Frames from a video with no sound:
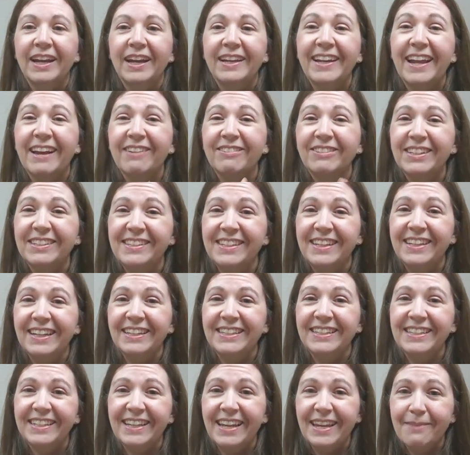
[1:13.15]
Now, does he
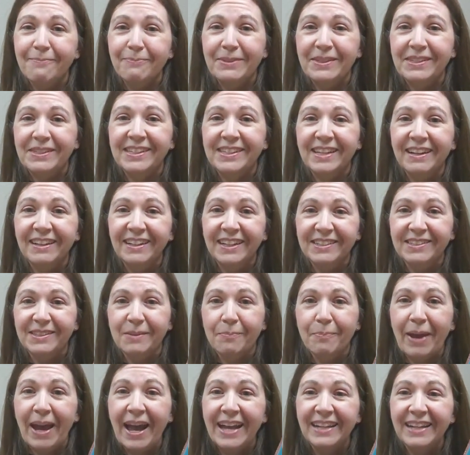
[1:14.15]
get to keep the skunk as
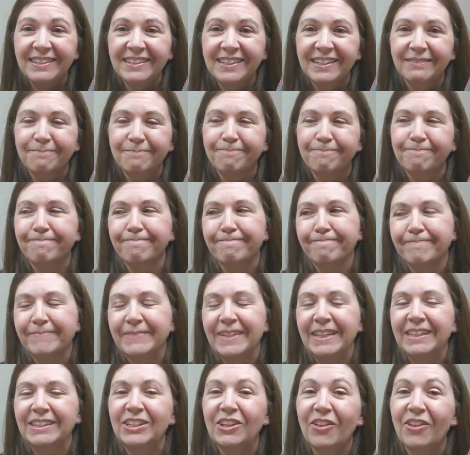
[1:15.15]
a pet?
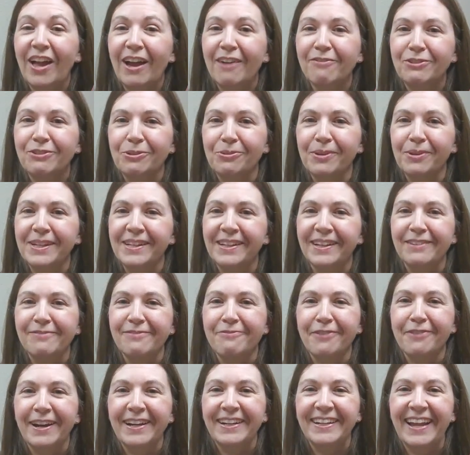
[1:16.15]
You'll have to read it
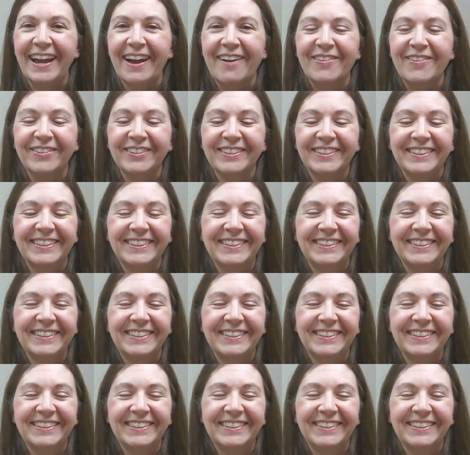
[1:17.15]
and find out.